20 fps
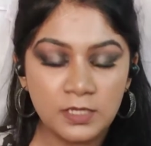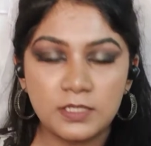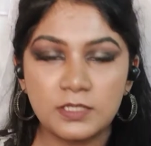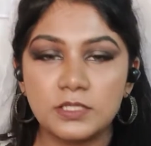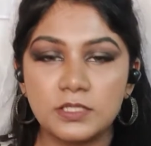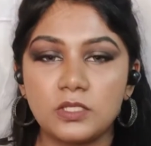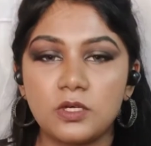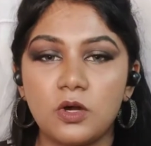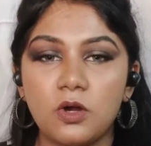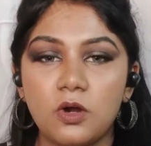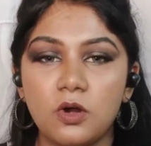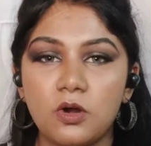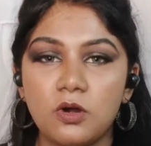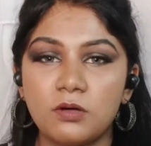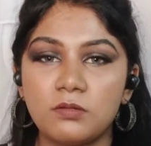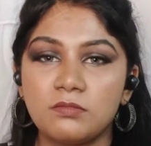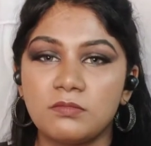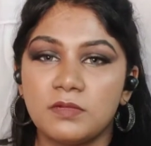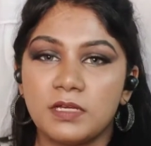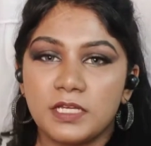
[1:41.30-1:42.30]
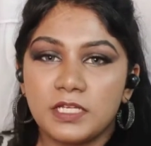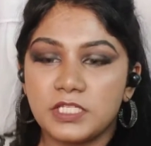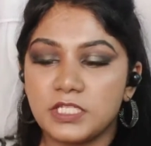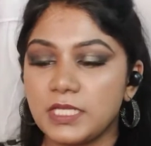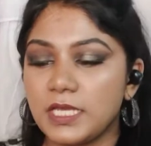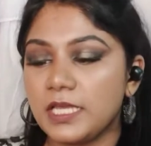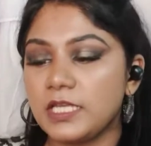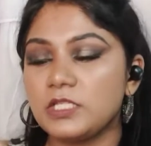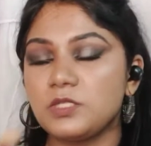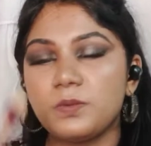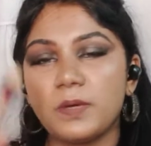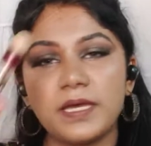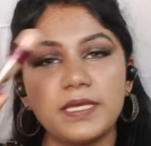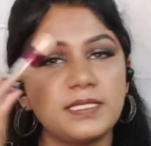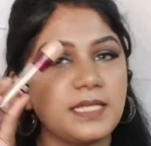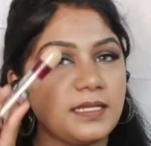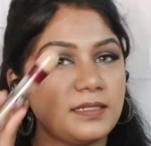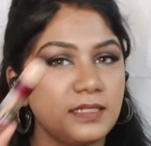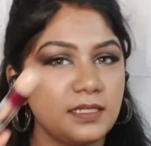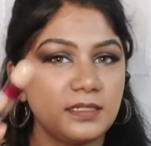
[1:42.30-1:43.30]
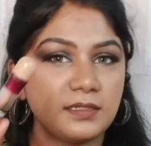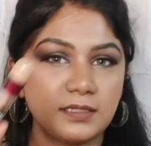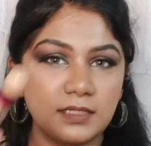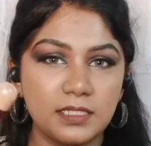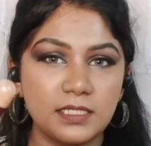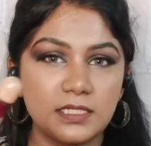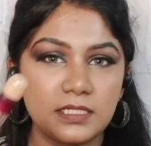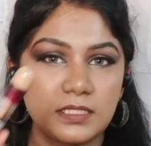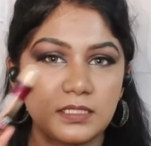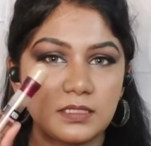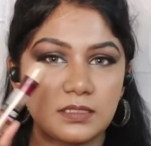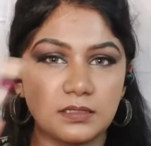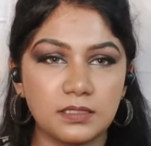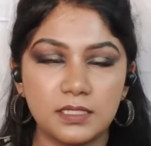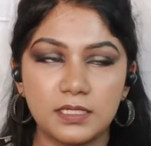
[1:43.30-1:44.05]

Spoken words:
so shades wise I think this